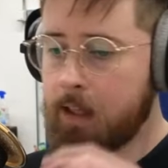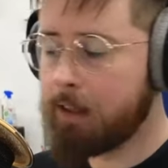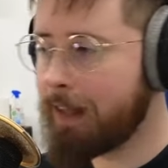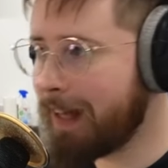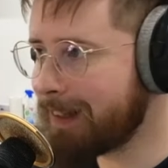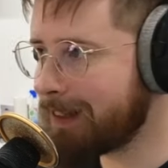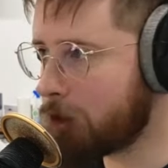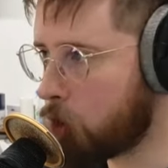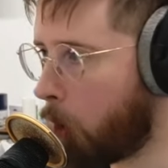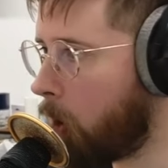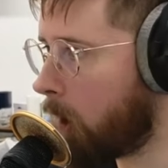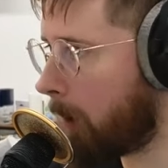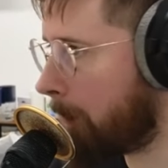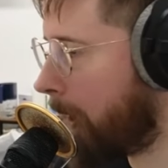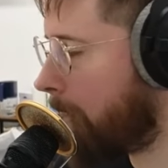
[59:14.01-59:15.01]
Let's
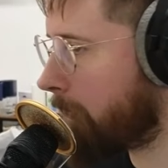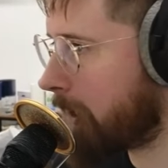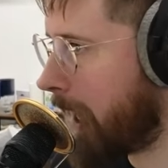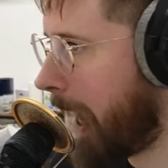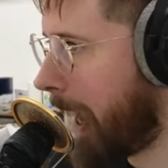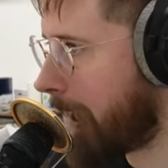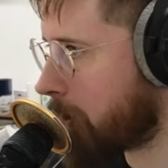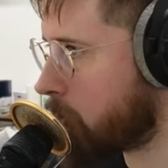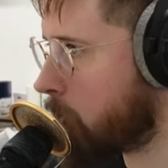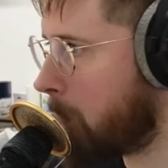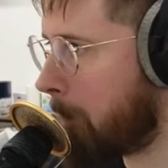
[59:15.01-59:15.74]
talk about the actual